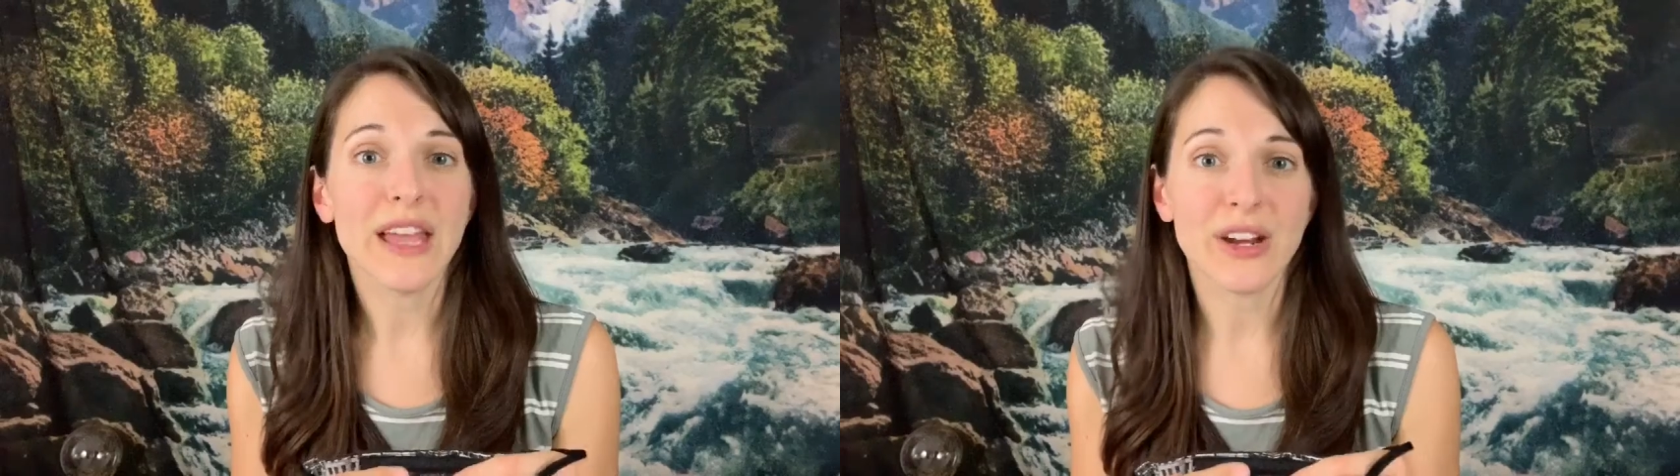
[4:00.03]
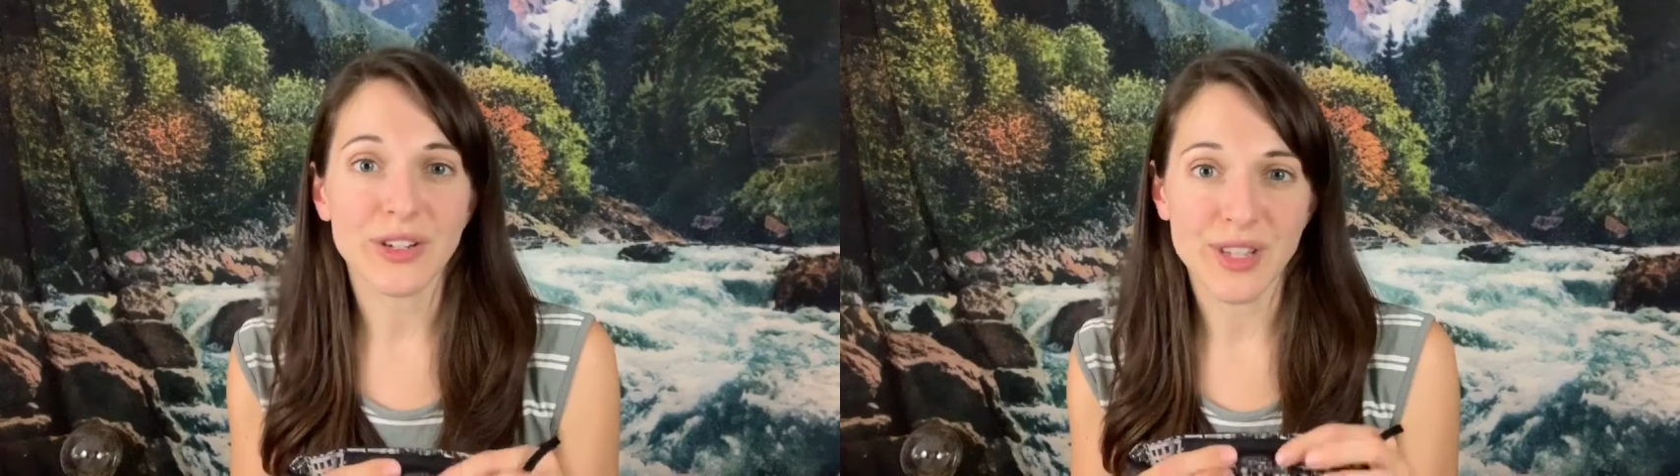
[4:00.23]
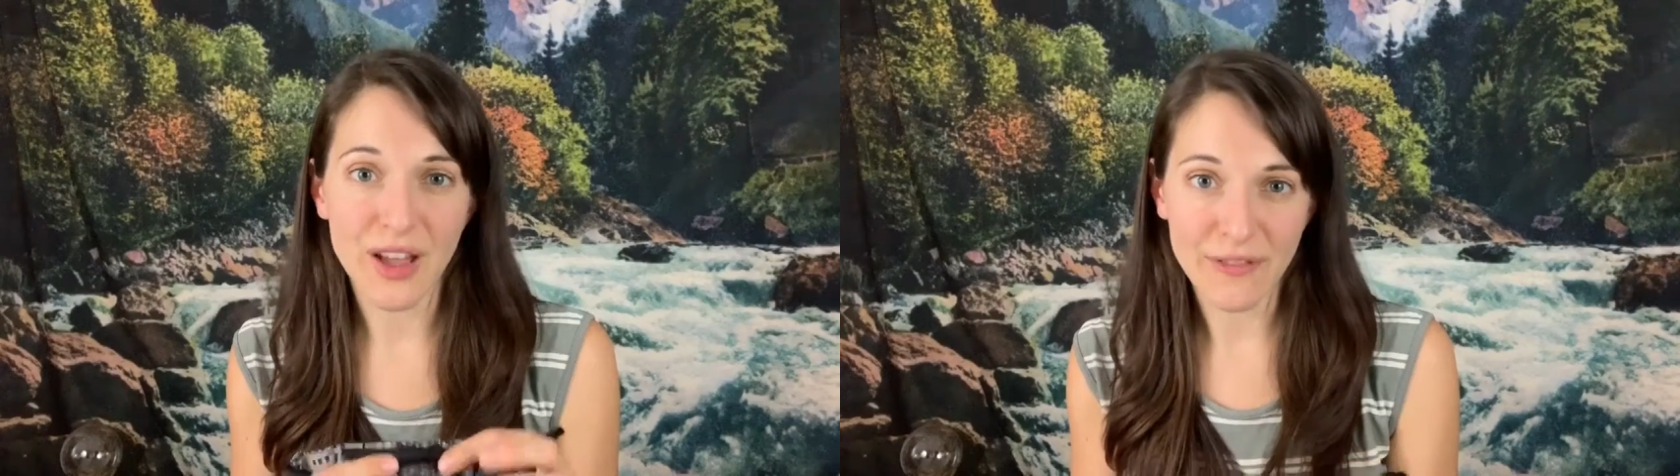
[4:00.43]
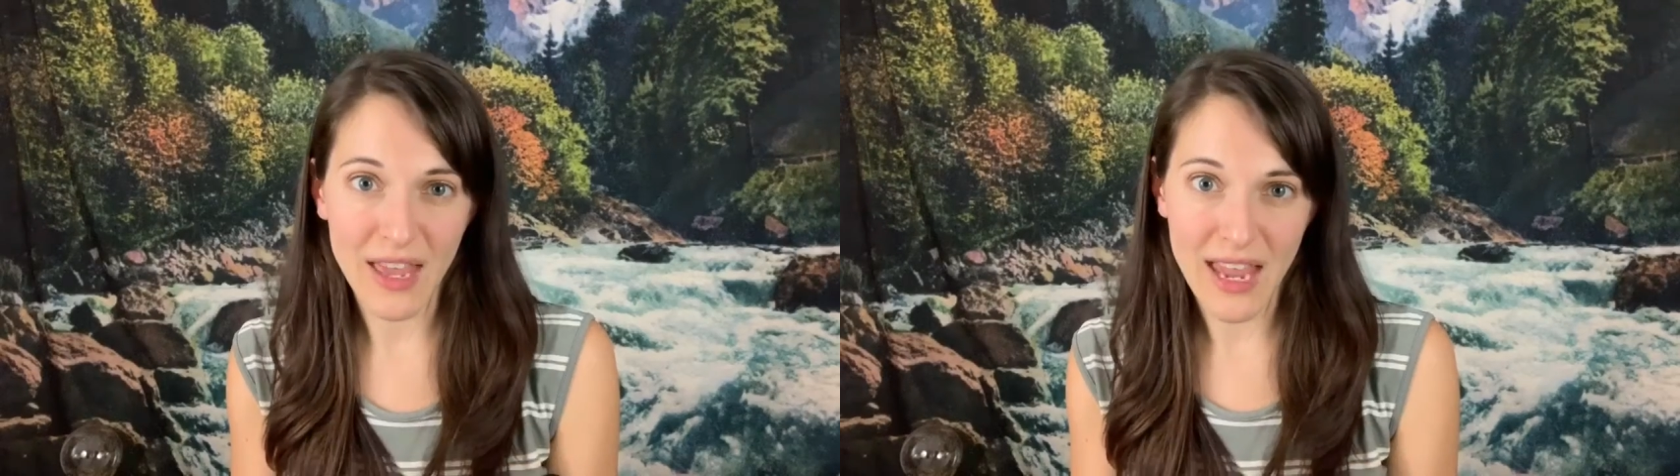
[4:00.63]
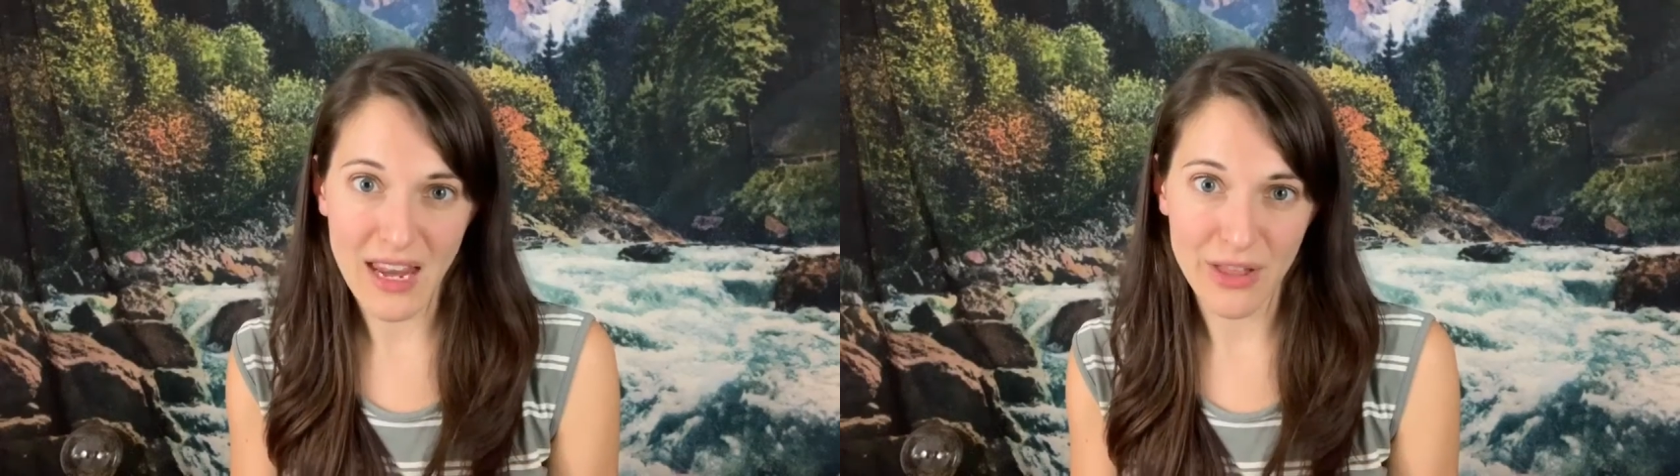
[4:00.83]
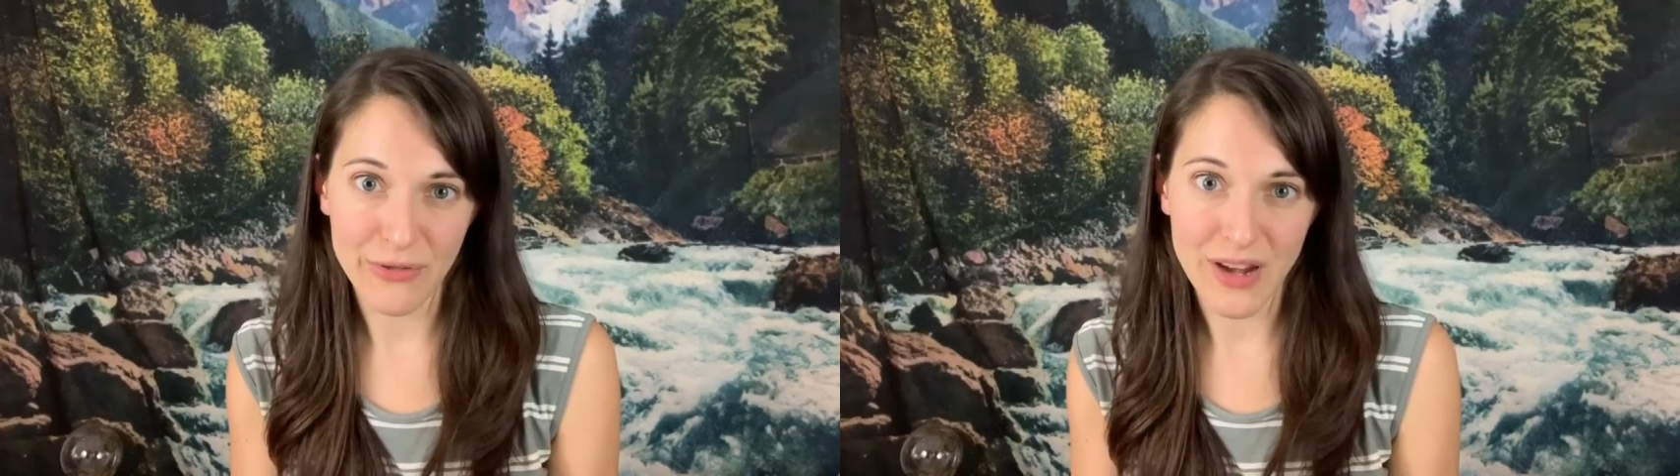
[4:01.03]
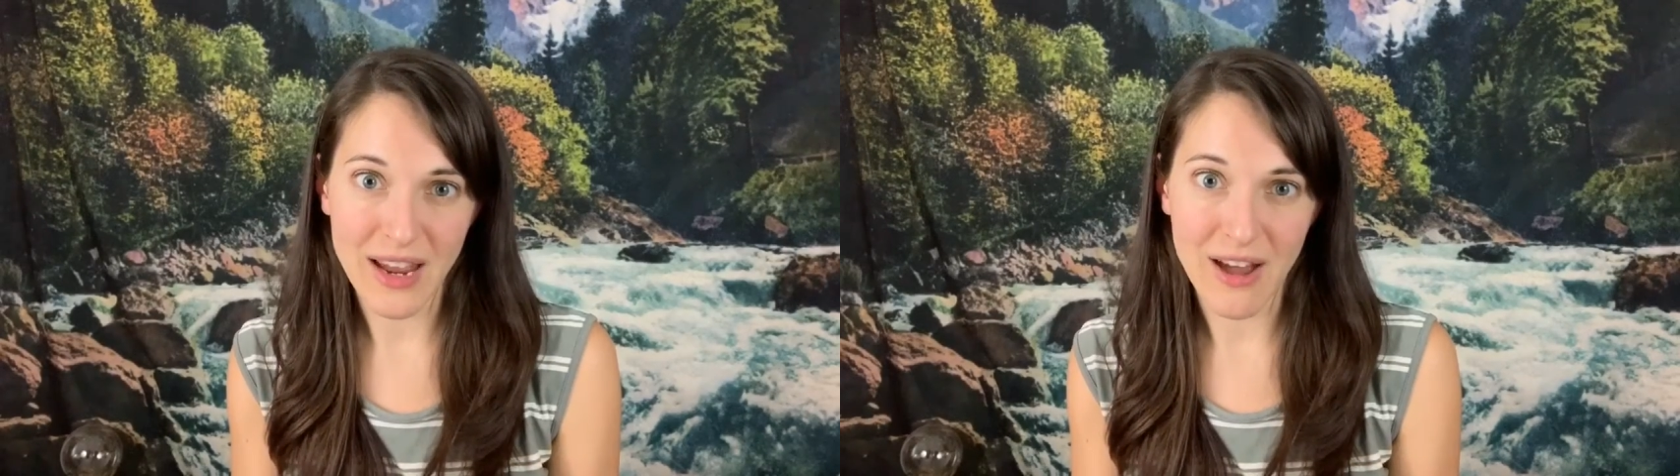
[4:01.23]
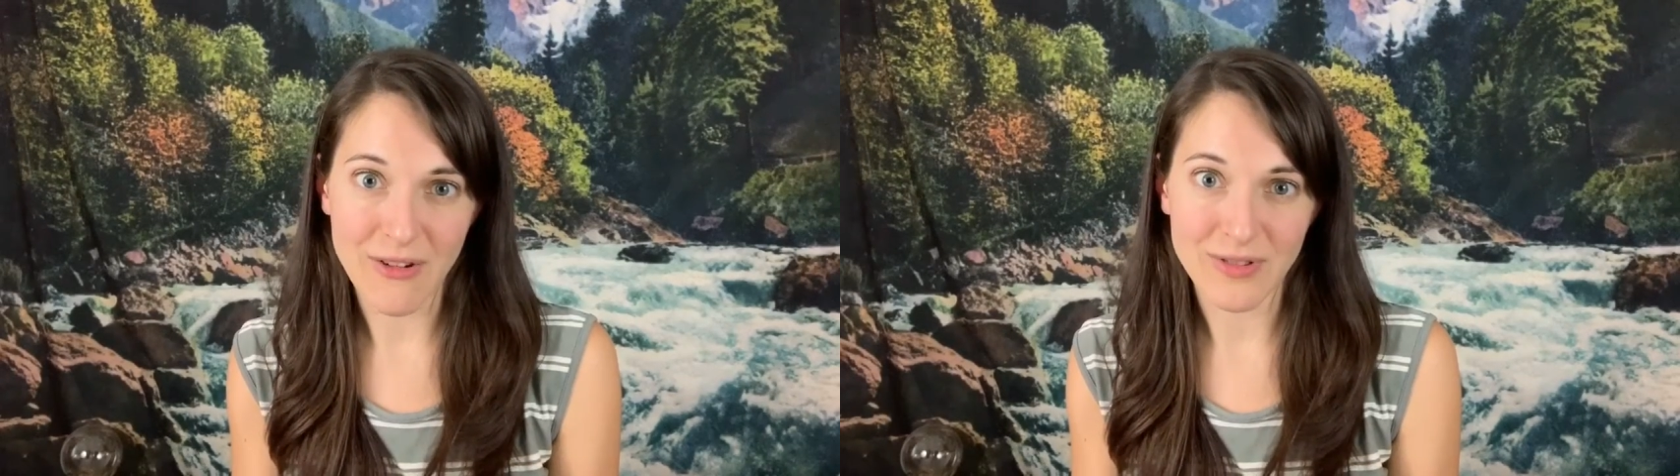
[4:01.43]
layers of the 80 thread
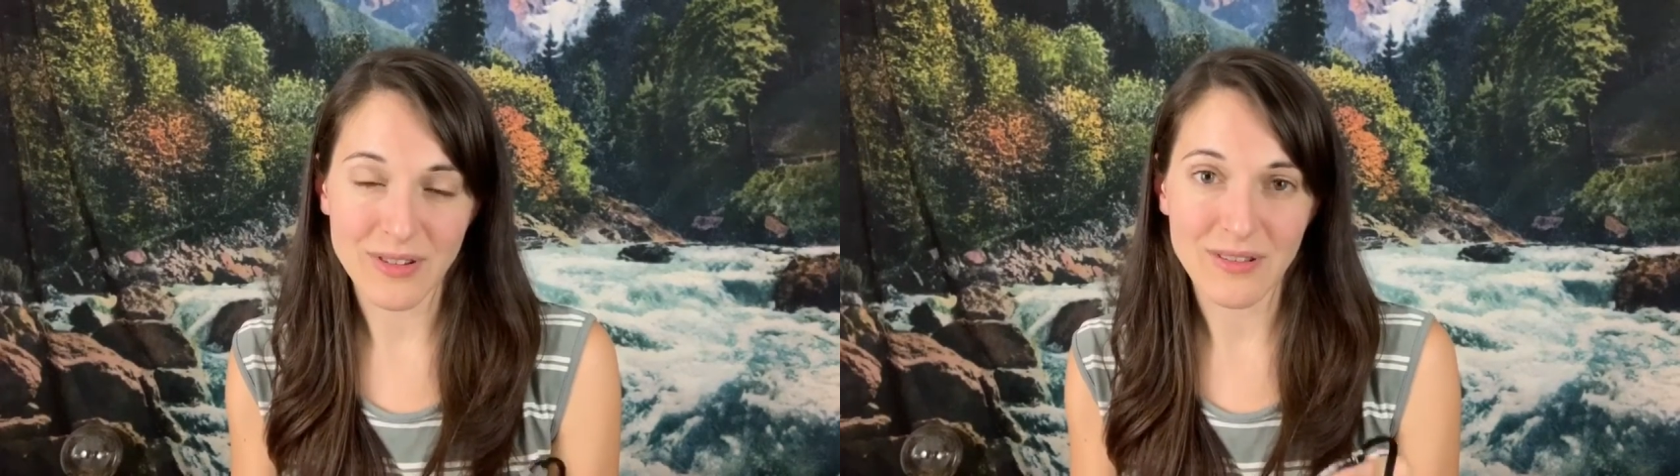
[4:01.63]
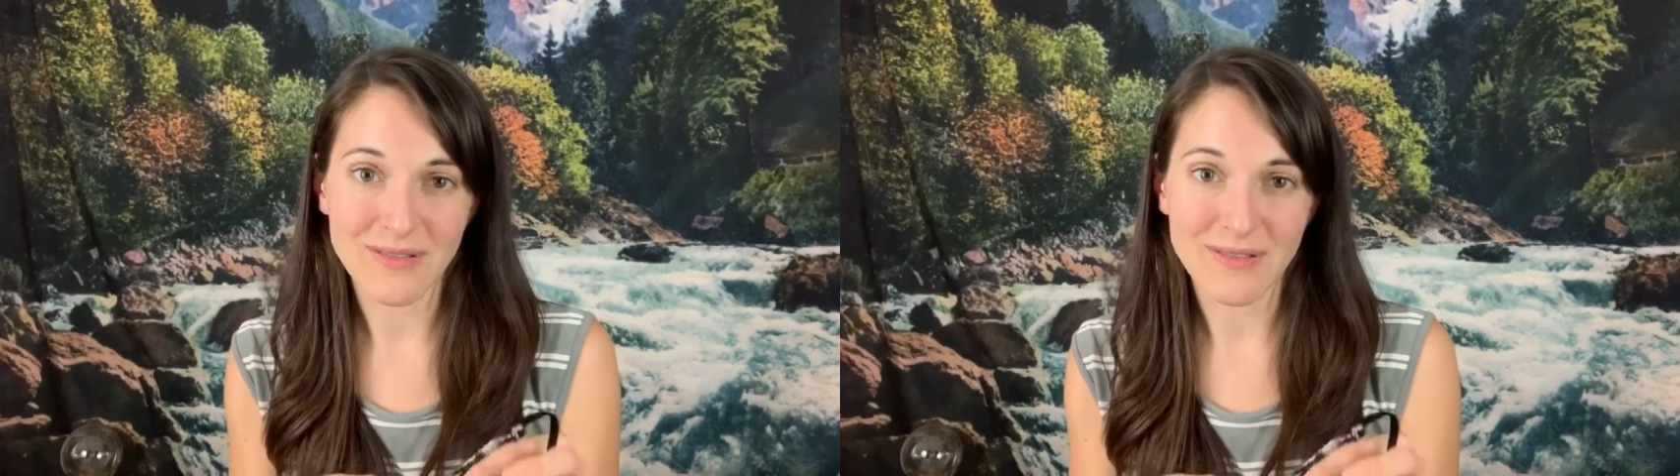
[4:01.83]
count